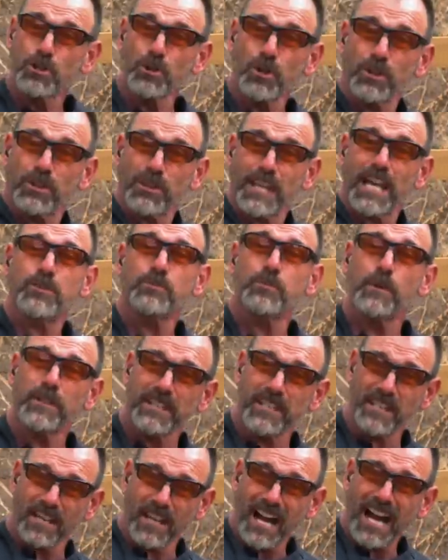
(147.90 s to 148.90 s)
So that's
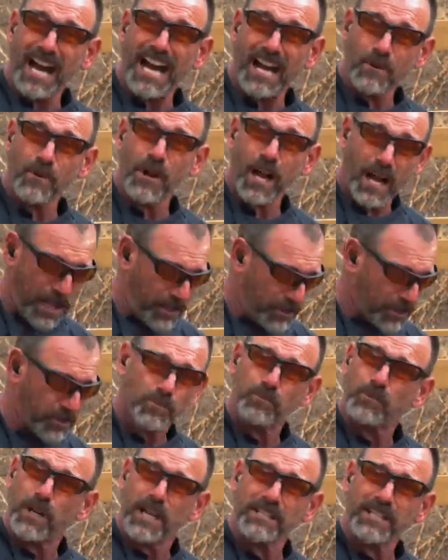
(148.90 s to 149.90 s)
with the high-rise
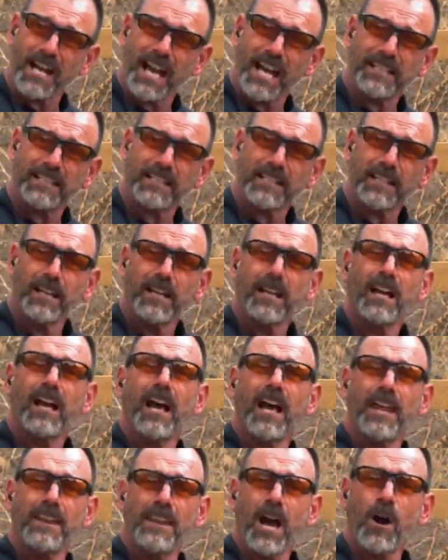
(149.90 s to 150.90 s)
red dot.
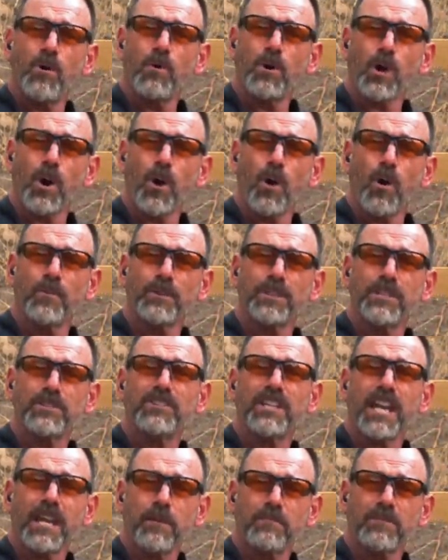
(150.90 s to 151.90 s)
And now we'll go over the
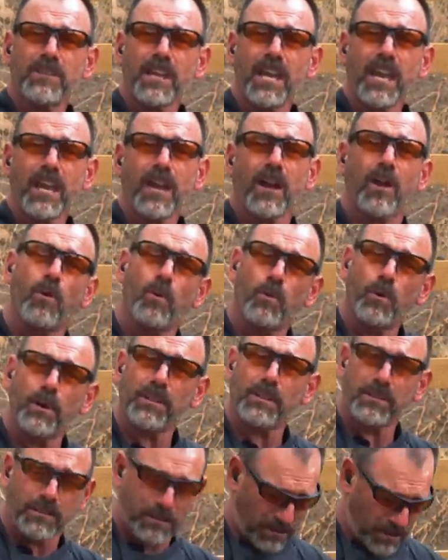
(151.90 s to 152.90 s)
same thing
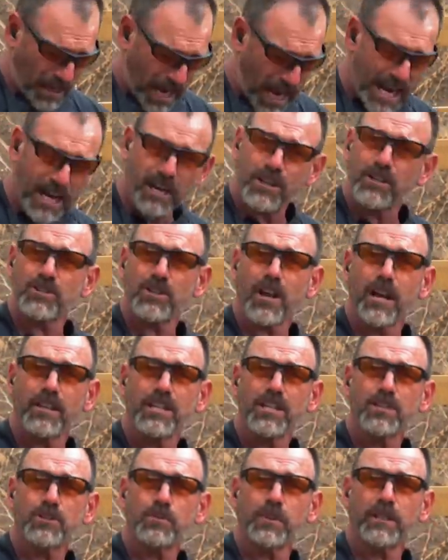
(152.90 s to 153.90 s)
with the irons on
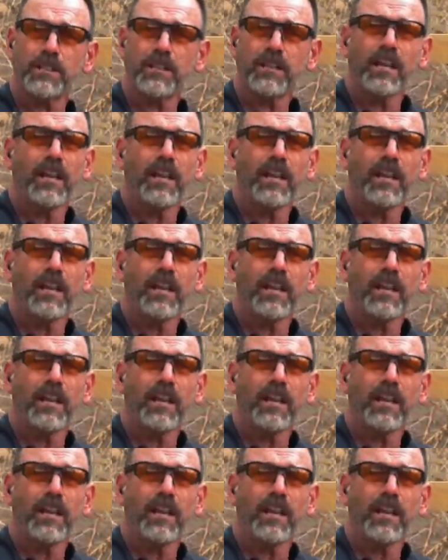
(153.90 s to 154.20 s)
this one.